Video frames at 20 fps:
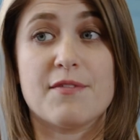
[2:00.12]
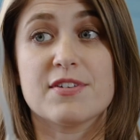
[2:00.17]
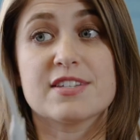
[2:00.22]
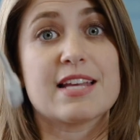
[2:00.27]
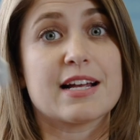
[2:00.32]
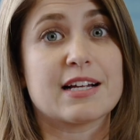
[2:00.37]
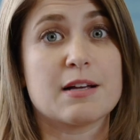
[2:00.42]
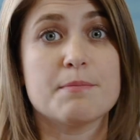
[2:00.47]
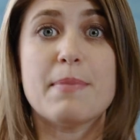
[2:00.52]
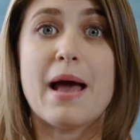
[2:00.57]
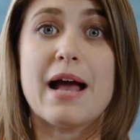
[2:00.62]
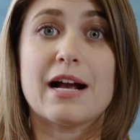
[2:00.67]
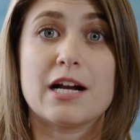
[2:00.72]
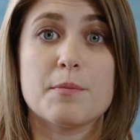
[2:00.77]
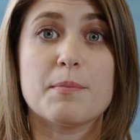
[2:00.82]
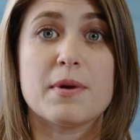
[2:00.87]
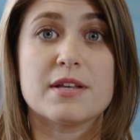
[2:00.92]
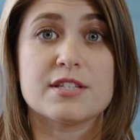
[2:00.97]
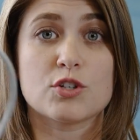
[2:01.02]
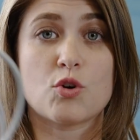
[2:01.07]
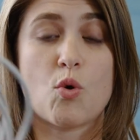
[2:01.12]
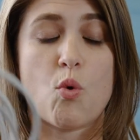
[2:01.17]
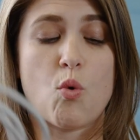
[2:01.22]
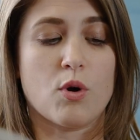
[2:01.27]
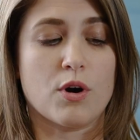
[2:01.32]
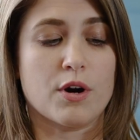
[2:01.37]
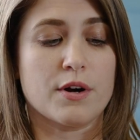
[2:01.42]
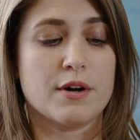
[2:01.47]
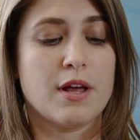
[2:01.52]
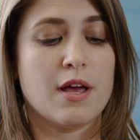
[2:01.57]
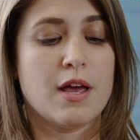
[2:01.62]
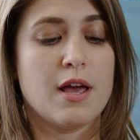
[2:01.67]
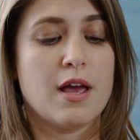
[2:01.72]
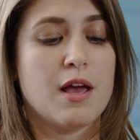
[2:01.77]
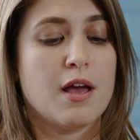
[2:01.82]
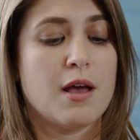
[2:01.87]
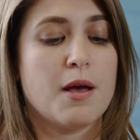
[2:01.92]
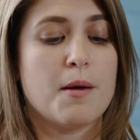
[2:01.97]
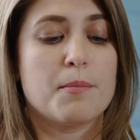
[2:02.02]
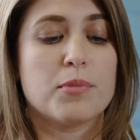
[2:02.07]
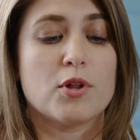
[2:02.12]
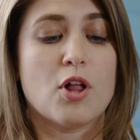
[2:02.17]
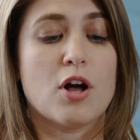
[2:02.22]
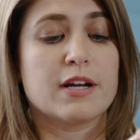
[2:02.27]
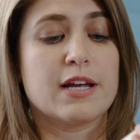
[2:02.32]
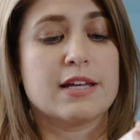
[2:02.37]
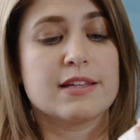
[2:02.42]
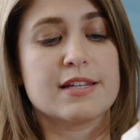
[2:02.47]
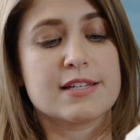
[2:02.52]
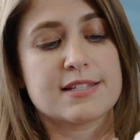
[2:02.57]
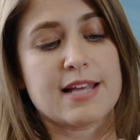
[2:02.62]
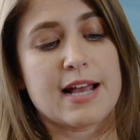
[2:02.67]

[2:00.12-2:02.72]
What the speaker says: have a second backup as a cord, plug in the